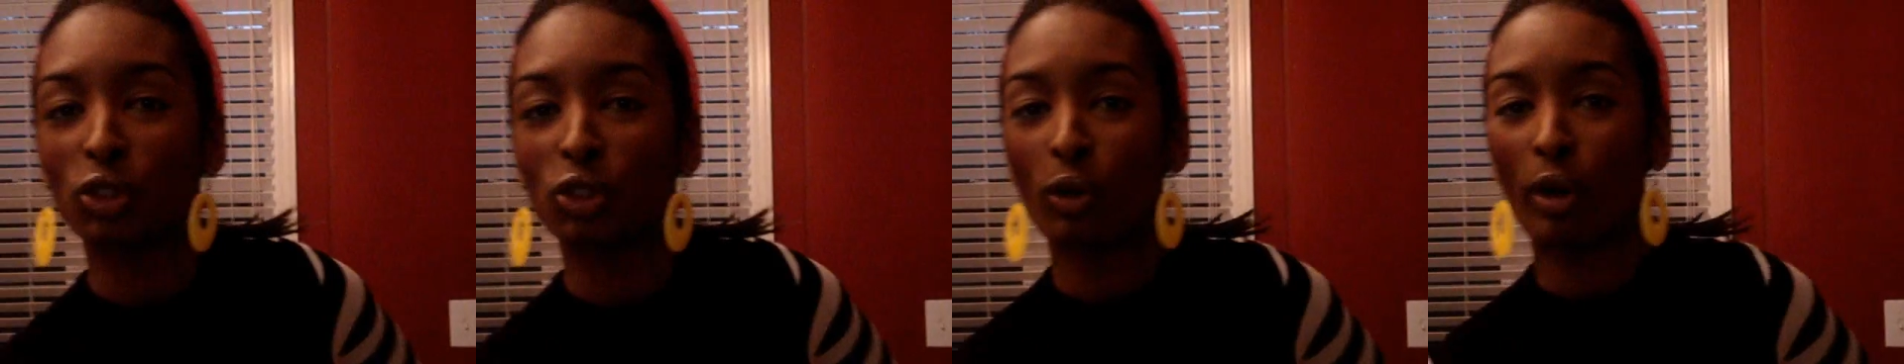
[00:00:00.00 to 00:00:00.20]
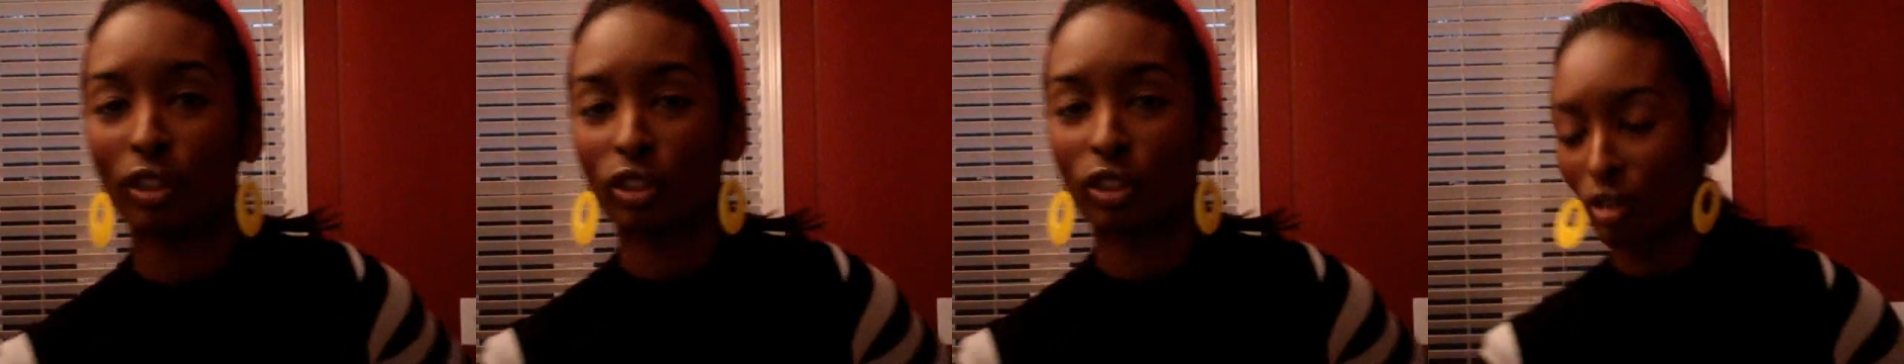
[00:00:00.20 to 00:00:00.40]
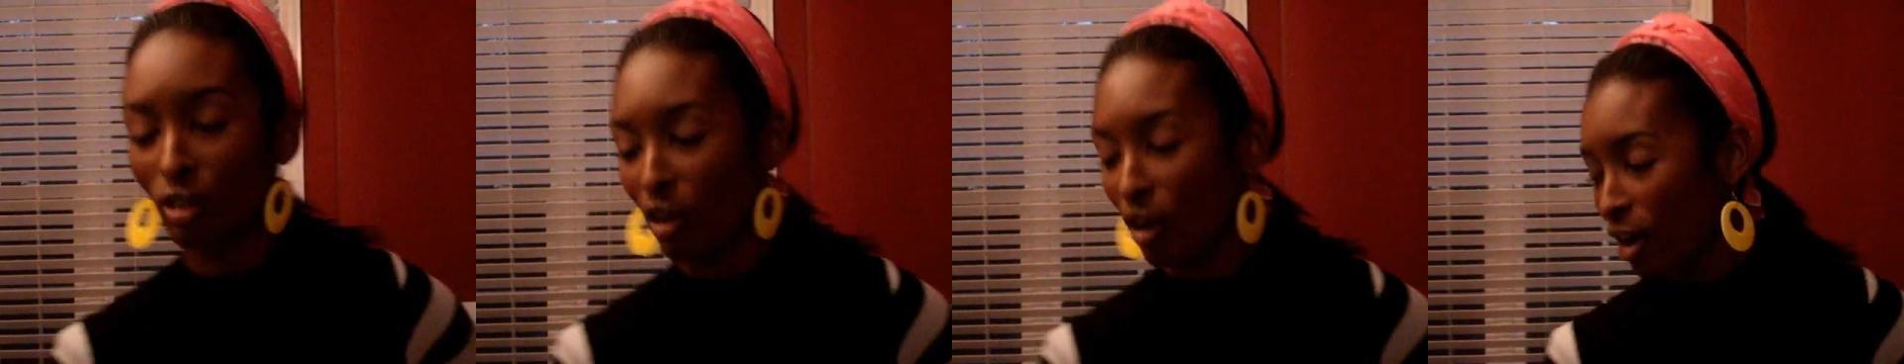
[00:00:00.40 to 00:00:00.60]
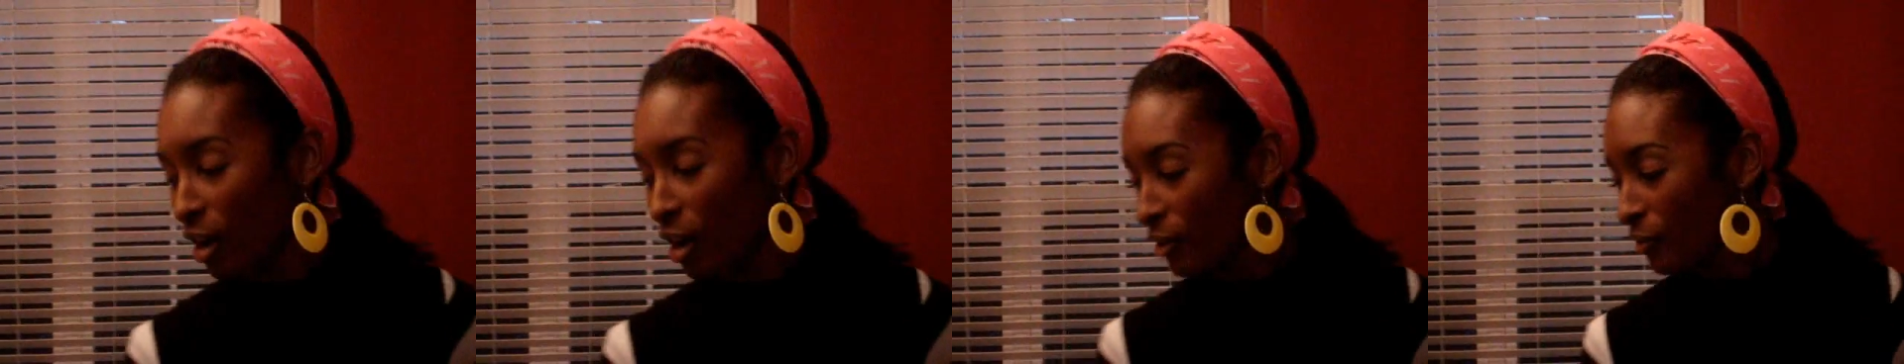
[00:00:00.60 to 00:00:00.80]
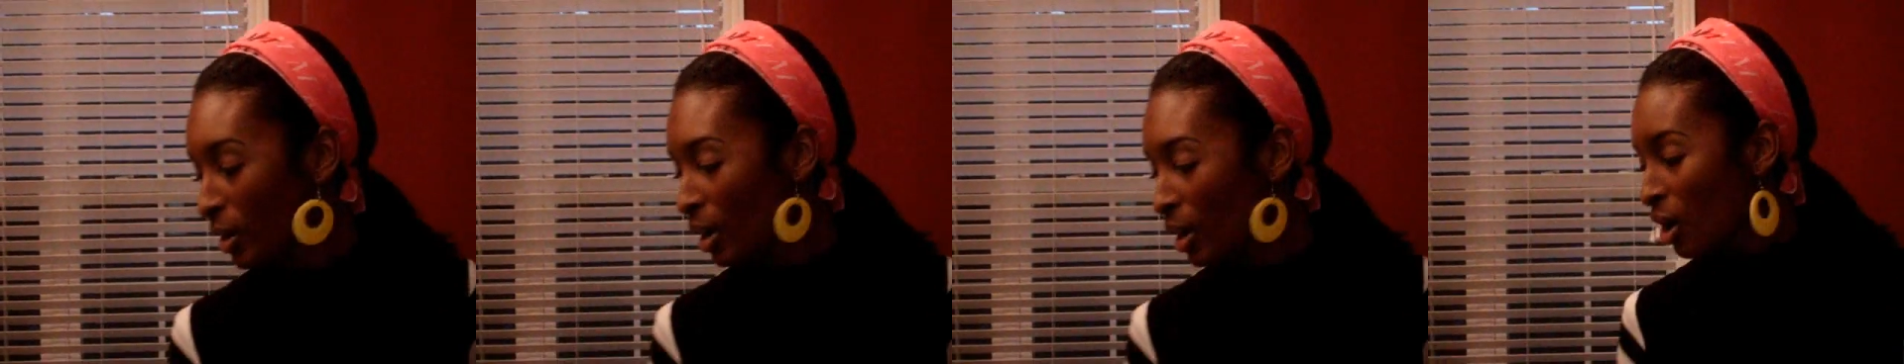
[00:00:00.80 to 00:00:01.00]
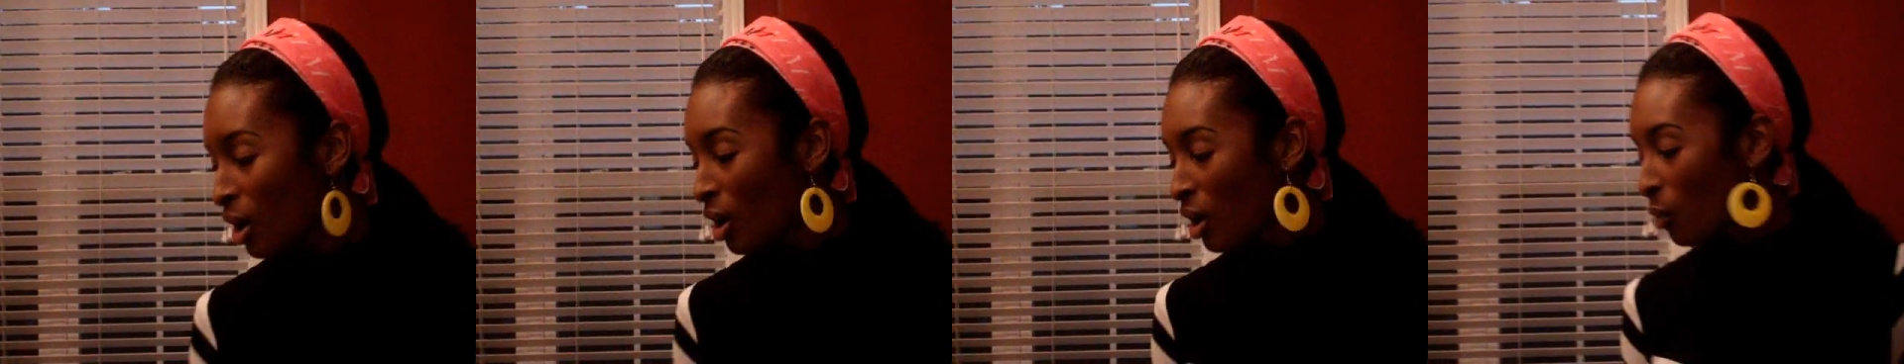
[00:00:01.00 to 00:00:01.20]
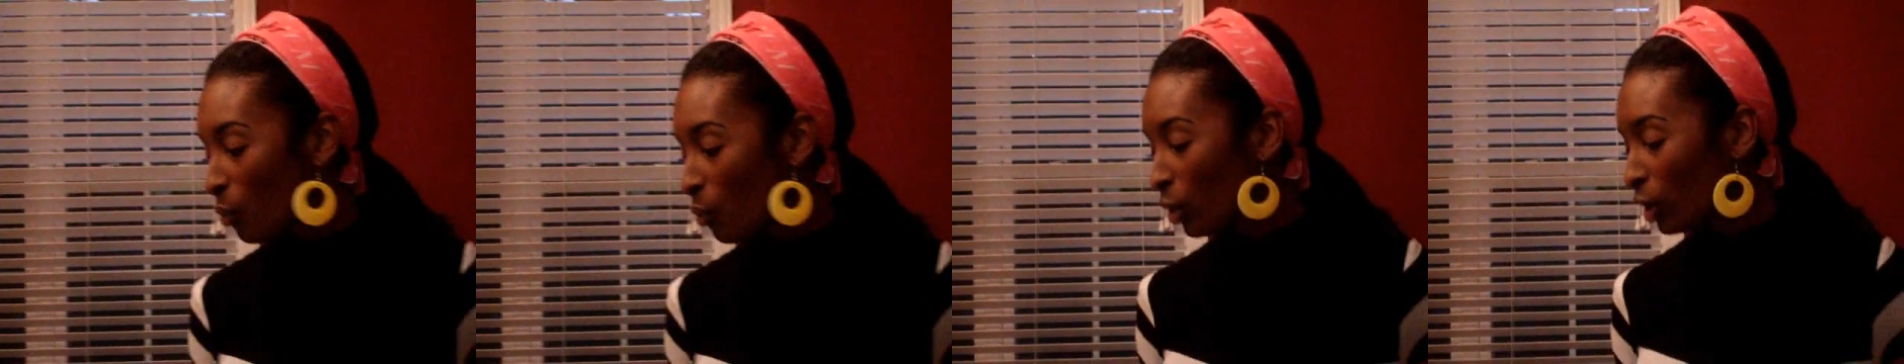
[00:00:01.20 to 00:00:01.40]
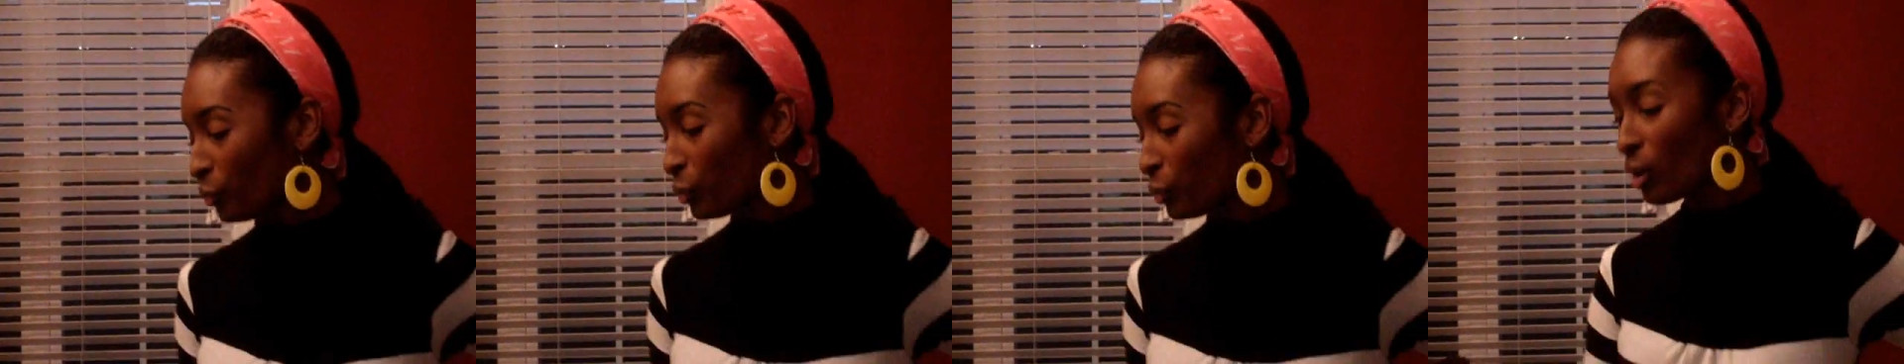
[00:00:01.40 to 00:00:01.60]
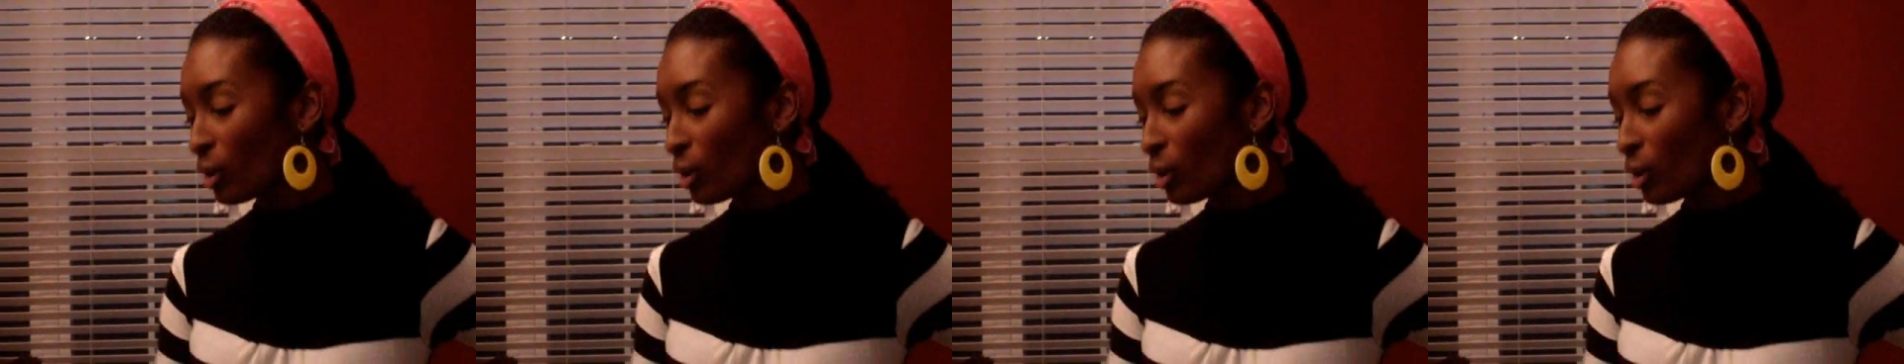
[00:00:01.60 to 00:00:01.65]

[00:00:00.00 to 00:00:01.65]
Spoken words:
the short scarf? Well,